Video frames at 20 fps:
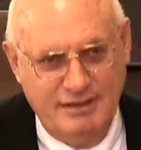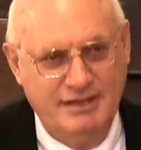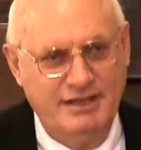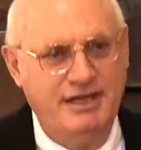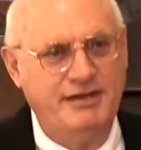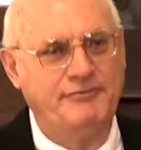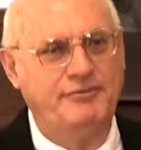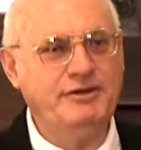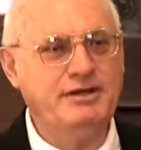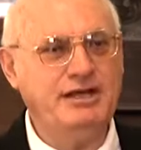
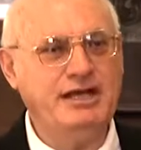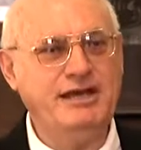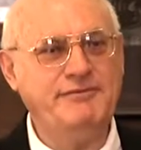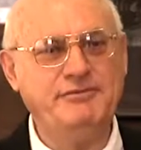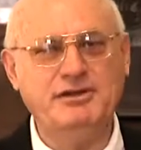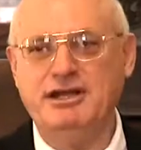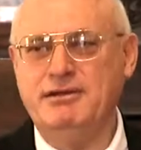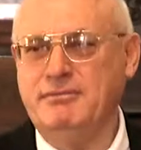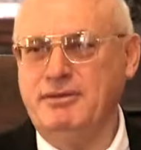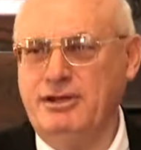Every
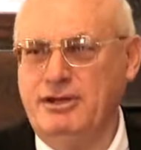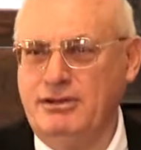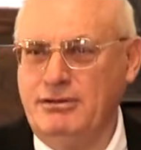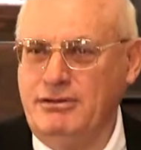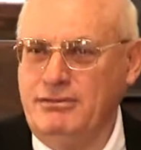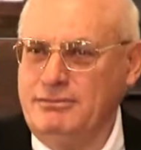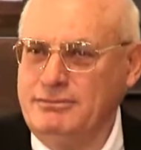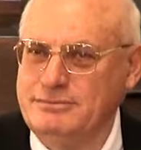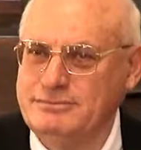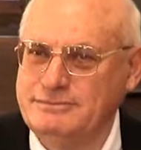evening
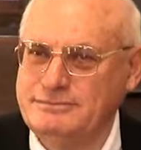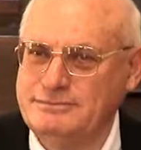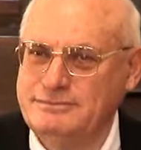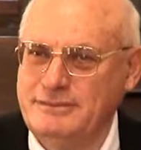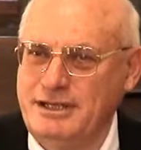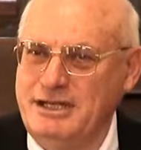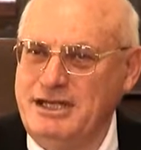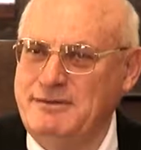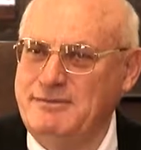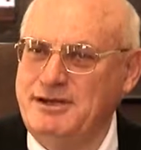meal?
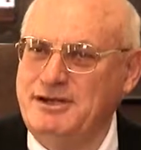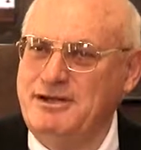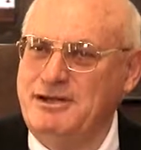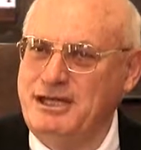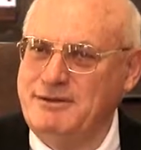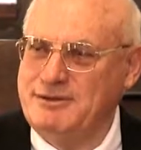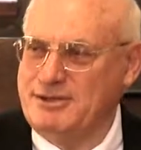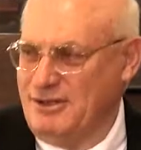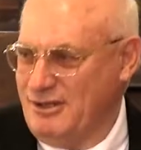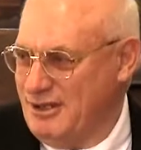Anyone
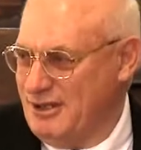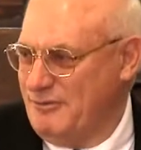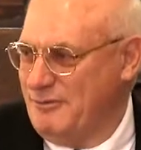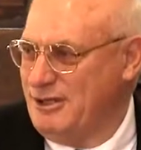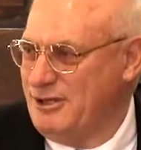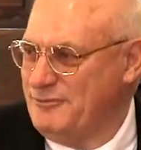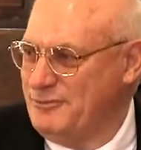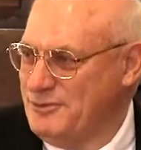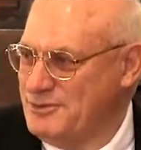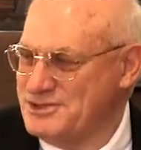here would like
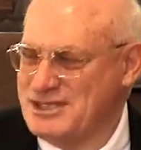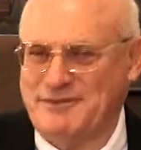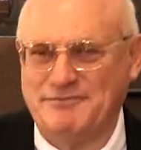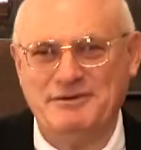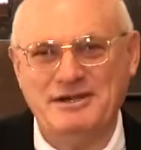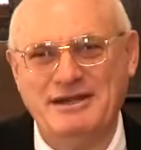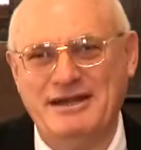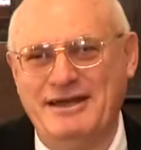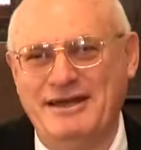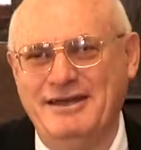waffles
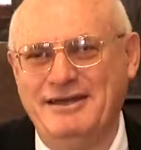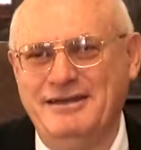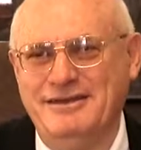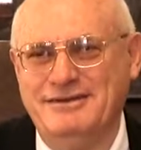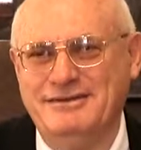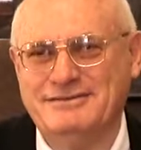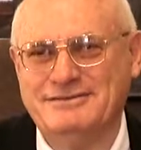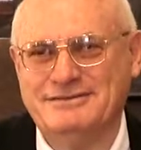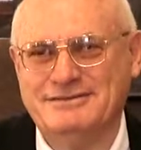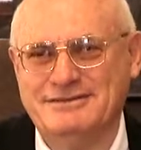every day?
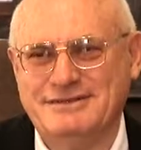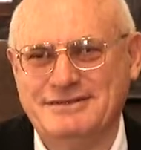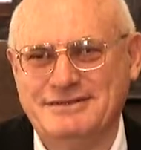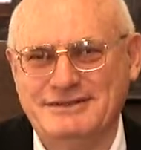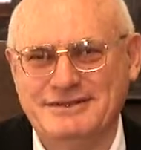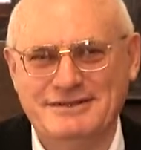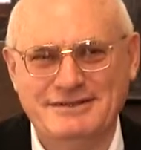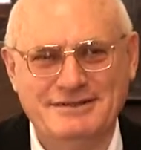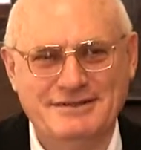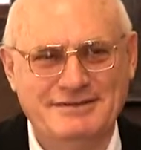
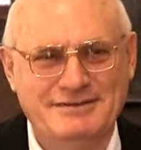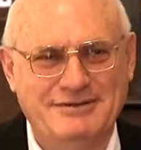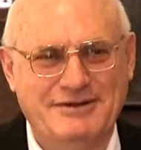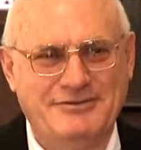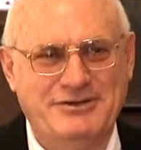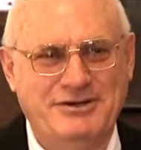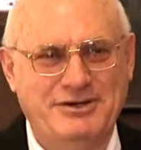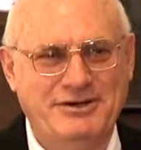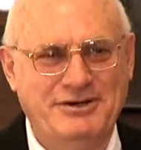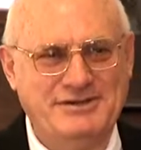
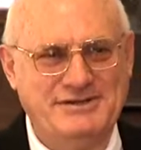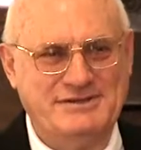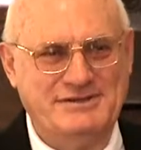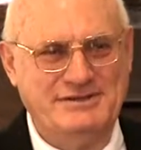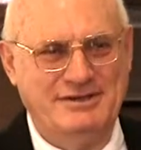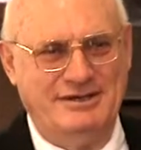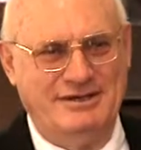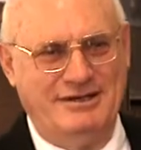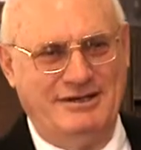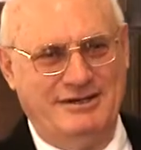Of course
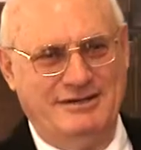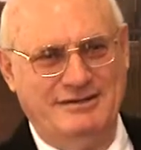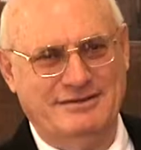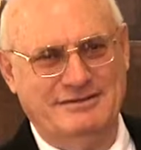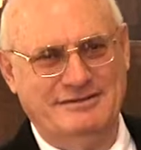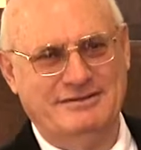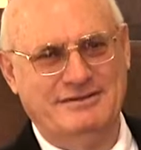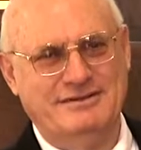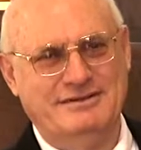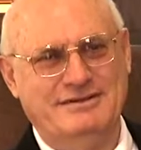not.
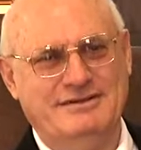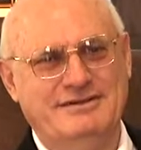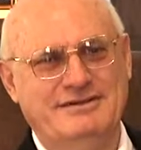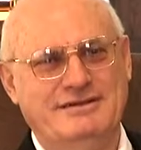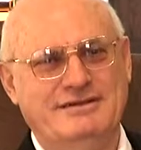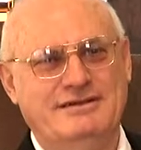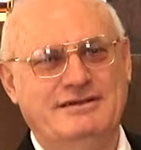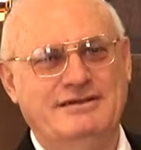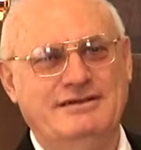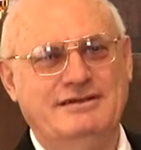
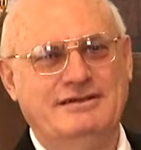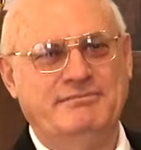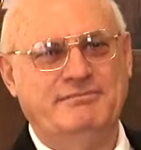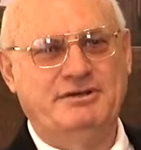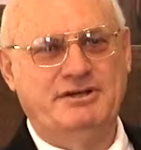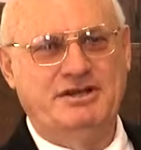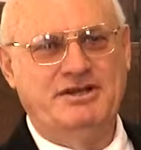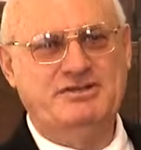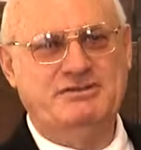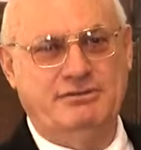
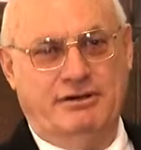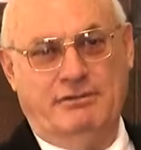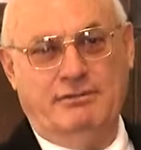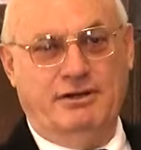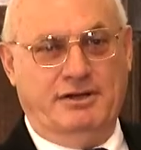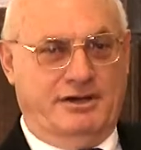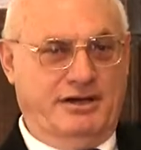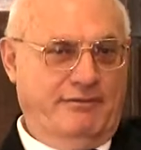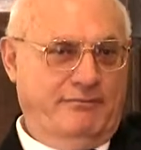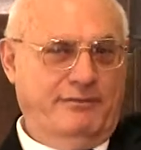But Israel,
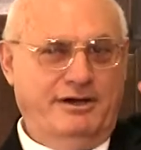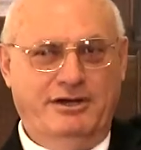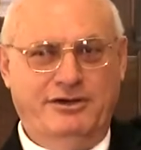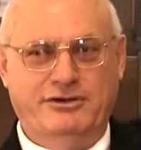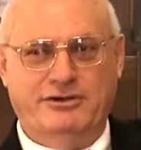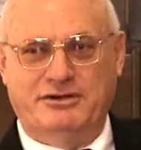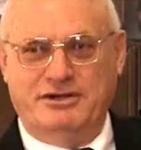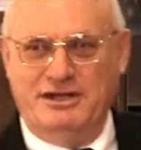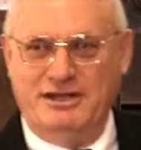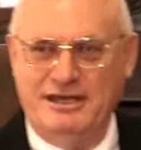well, I've got one
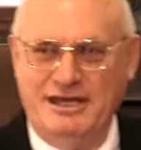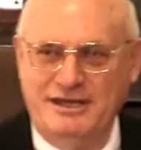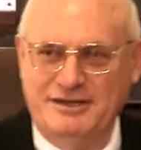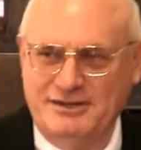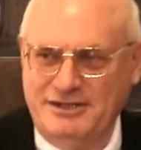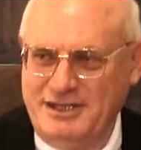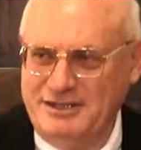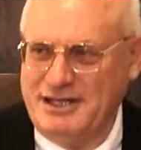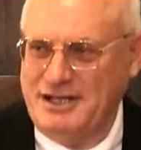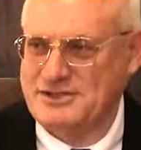nodding head
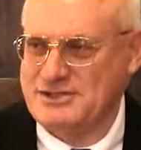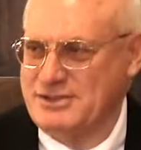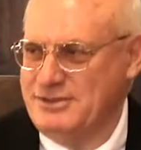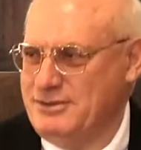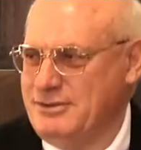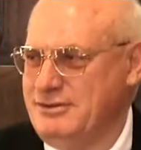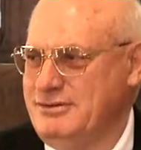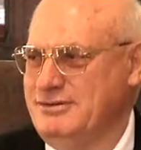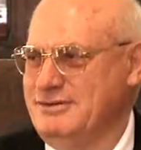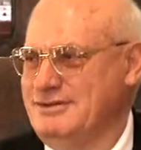there, that's
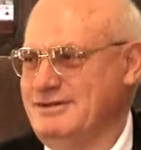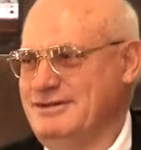good.